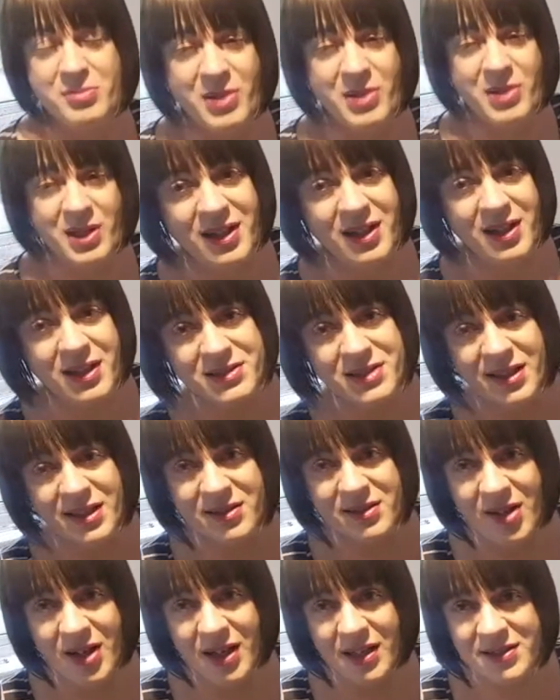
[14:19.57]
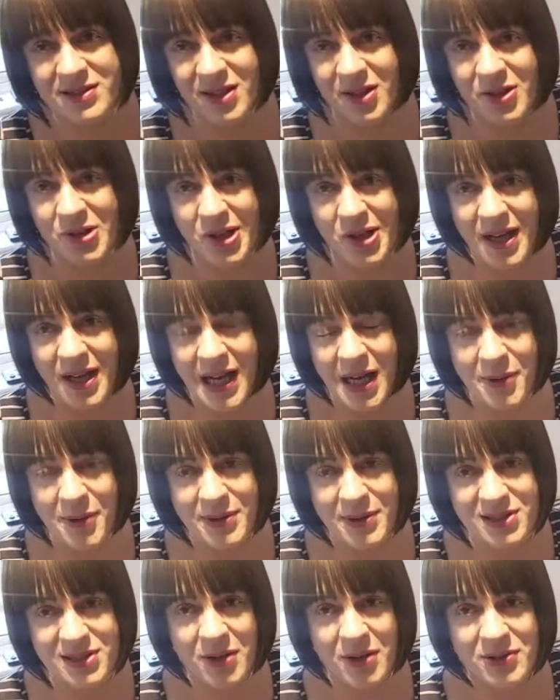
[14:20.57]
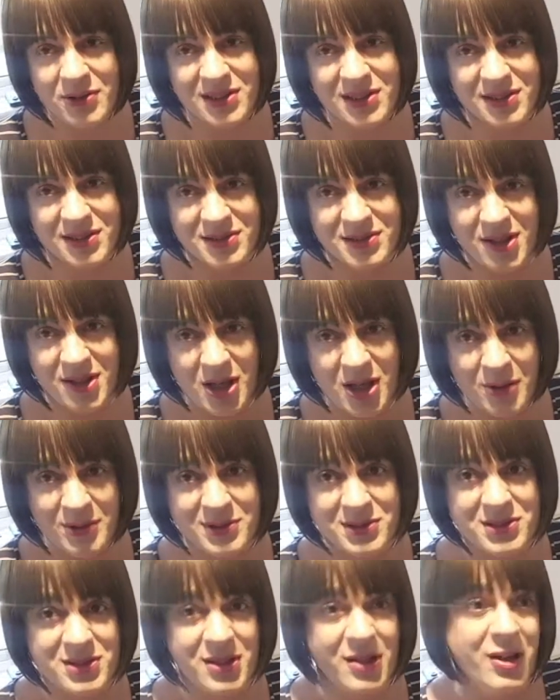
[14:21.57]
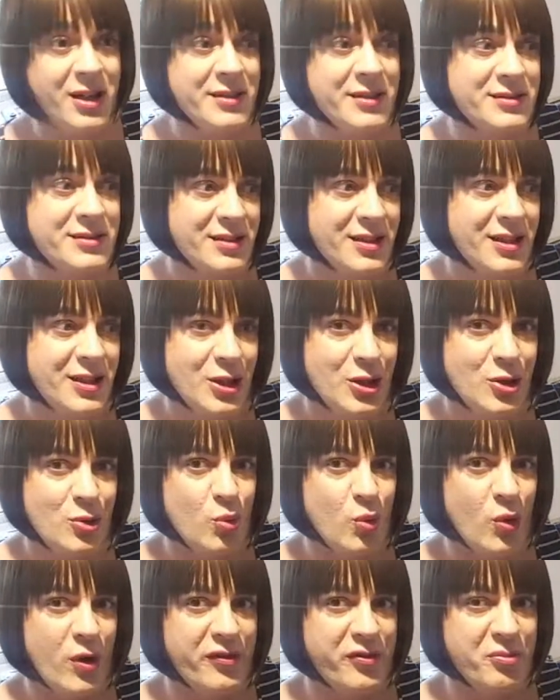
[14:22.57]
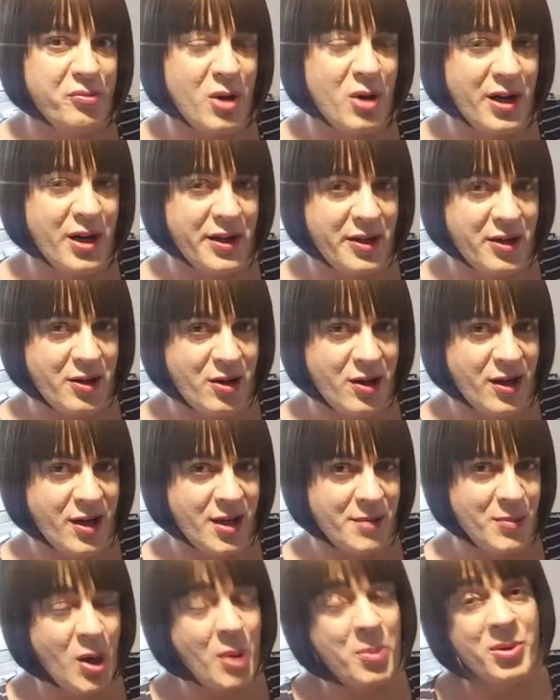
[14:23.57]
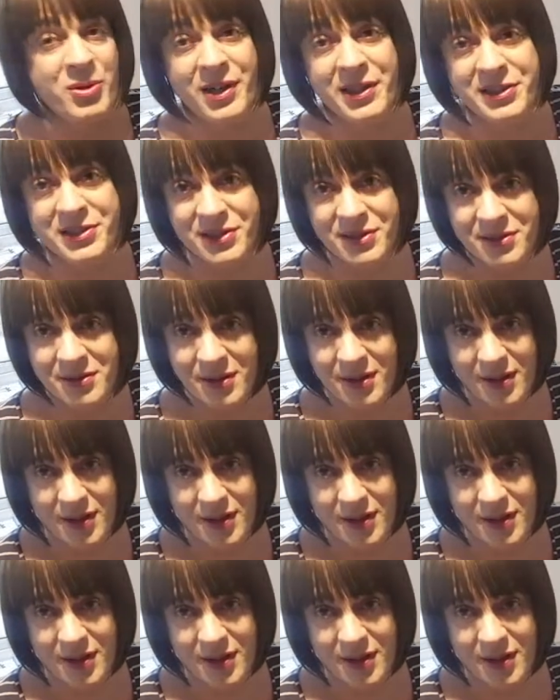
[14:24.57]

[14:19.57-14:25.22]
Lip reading: But like I said, I don't know how it's going to coincide with my operation.